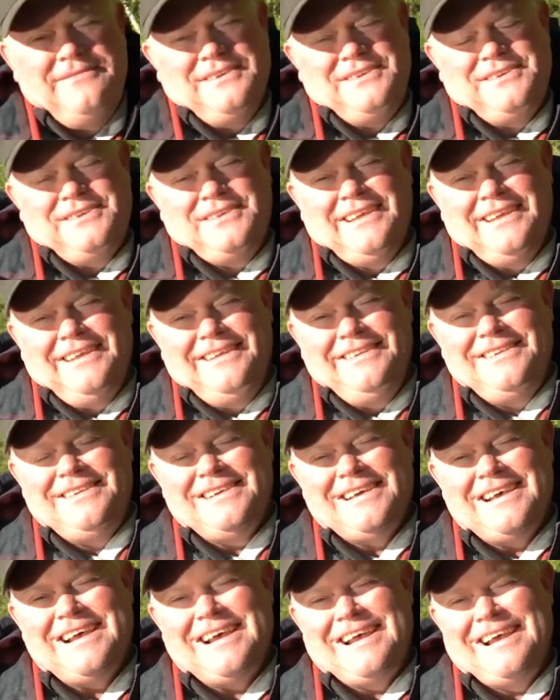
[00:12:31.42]
fish that you
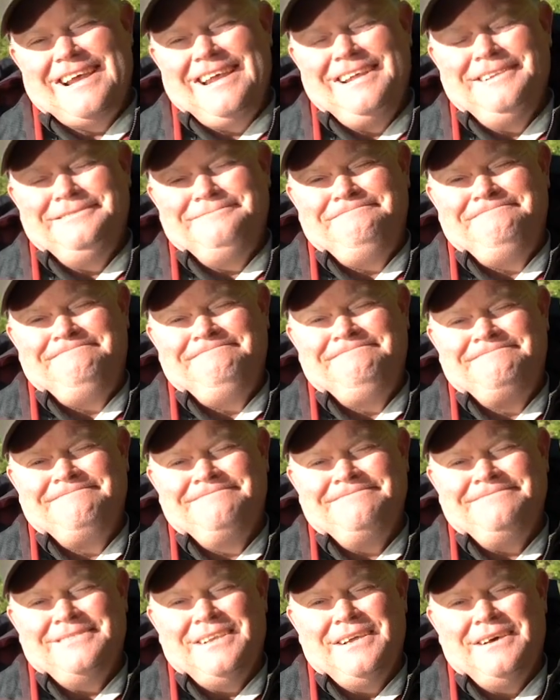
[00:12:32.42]
tie
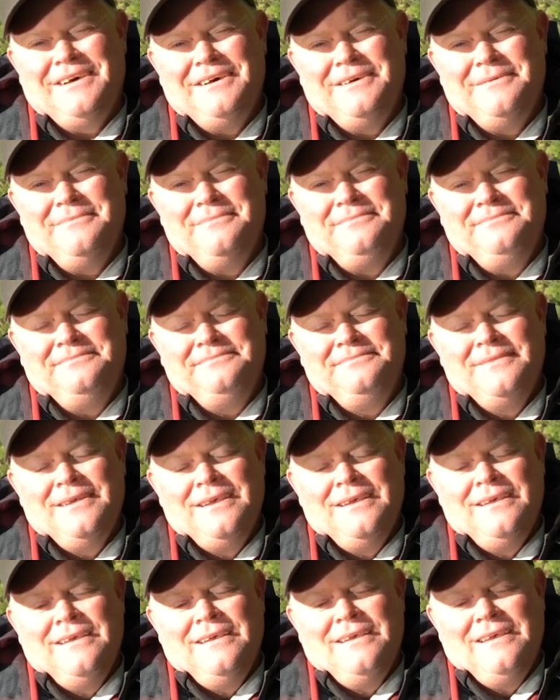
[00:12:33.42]
um,
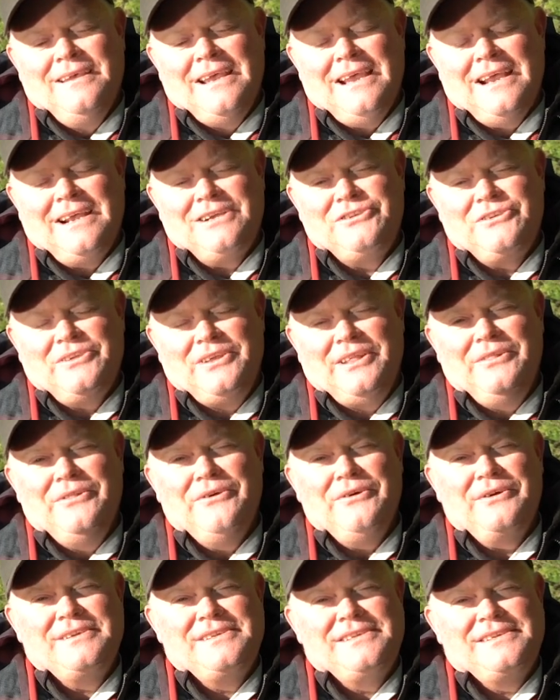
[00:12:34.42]
actually
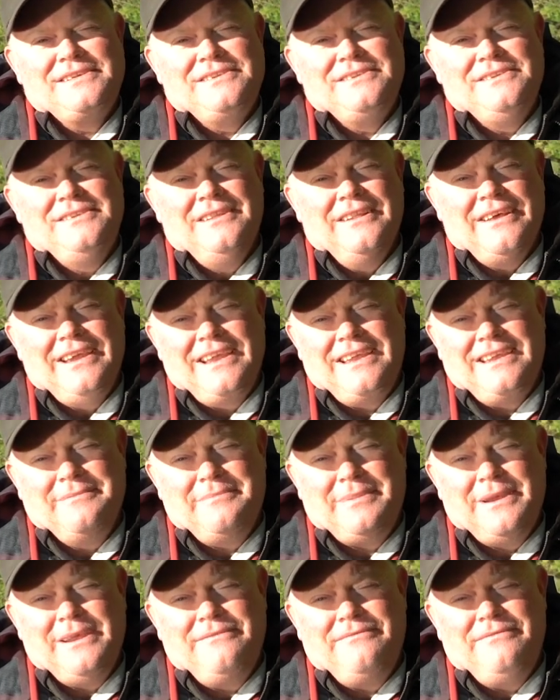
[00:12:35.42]
looks like a
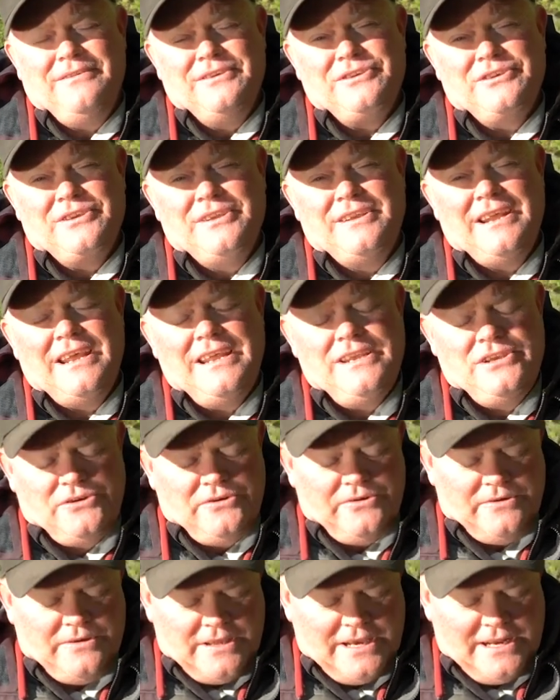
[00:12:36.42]
bait fish in
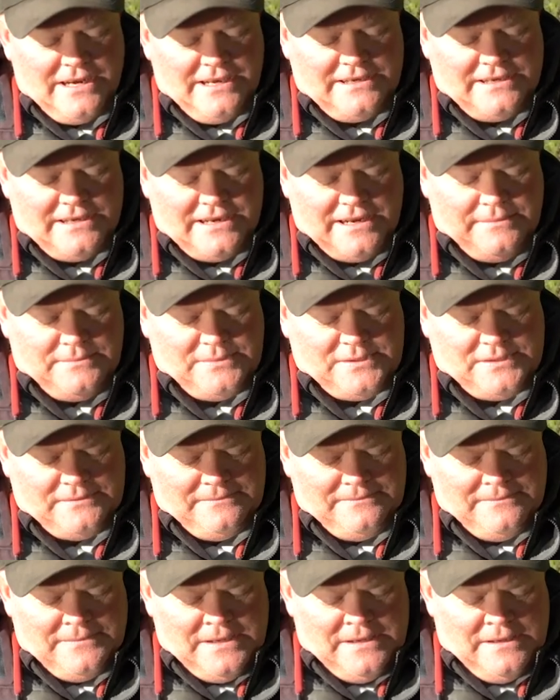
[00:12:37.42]
nature. A lot of times
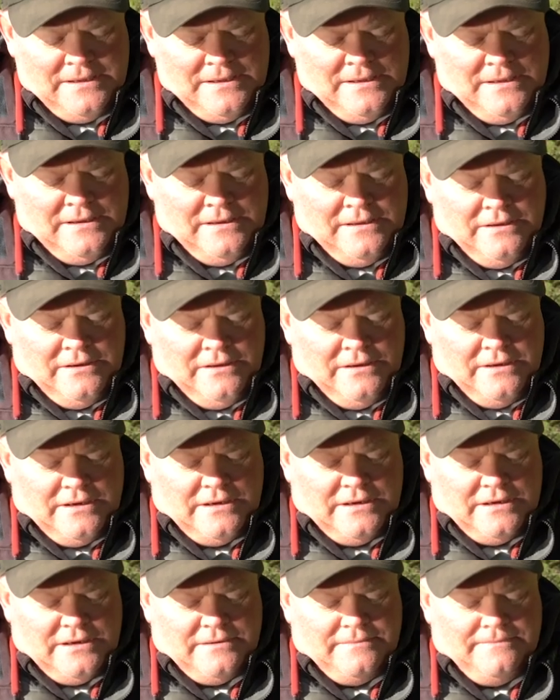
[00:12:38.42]

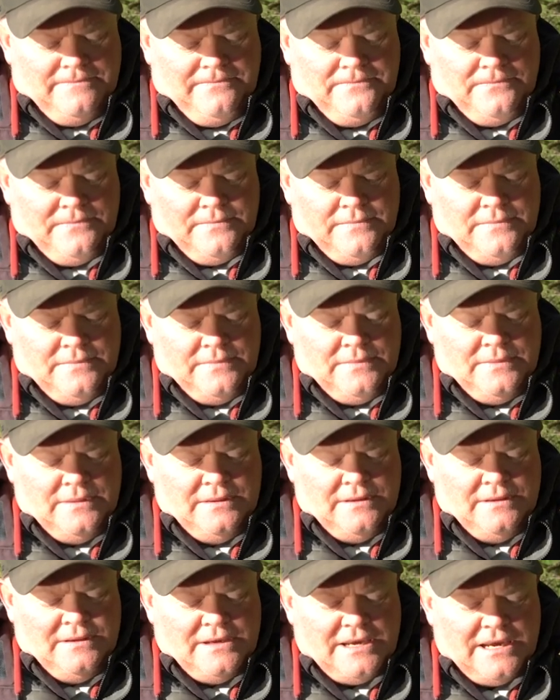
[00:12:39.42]
um,
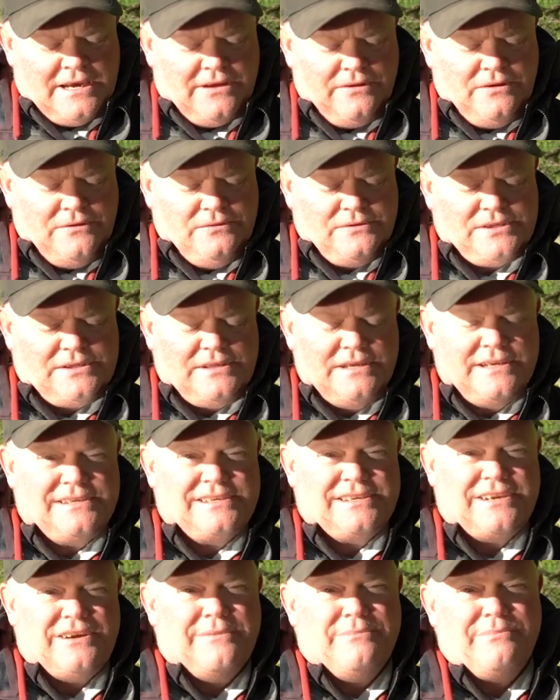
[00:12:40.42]
I'll use
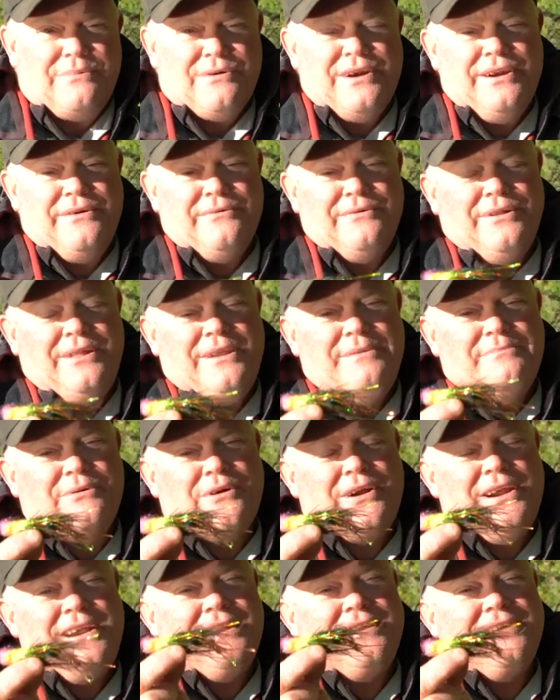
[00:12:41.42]
things that are bright, really
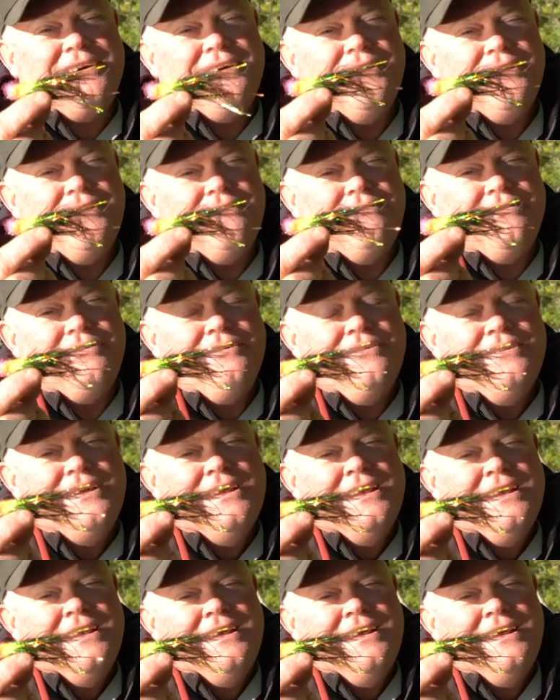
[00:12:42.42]
bright and colorful.